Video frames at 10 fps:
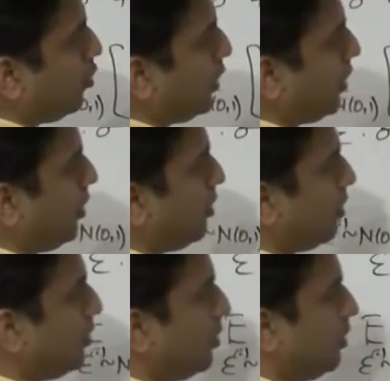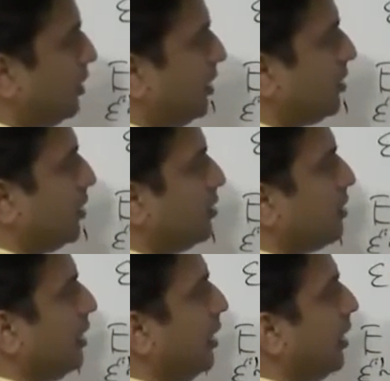over here is
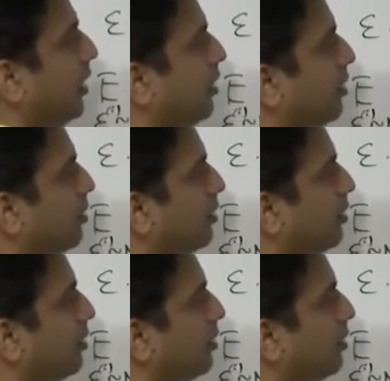zi.